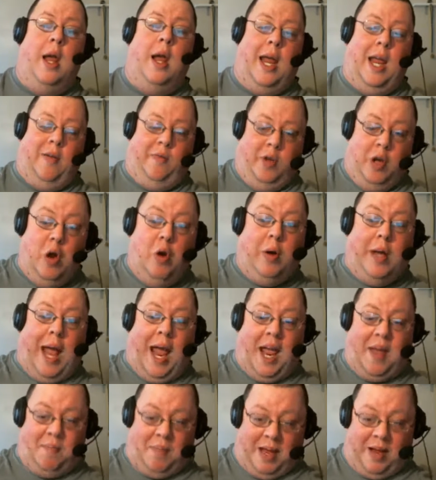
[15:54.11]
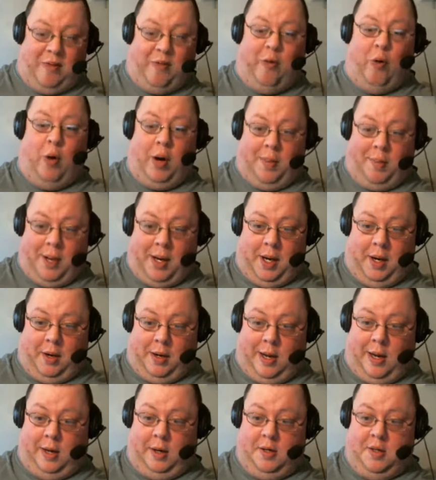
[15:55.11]
If you gave me $40 million,
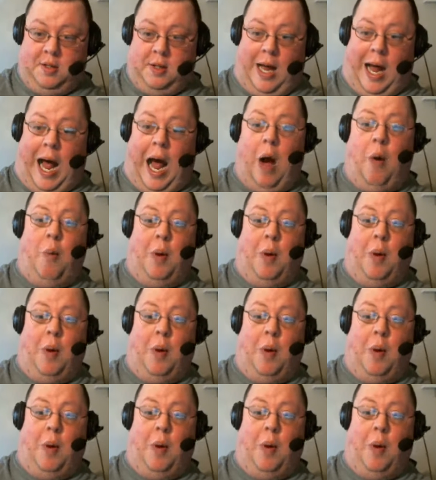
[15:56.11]
I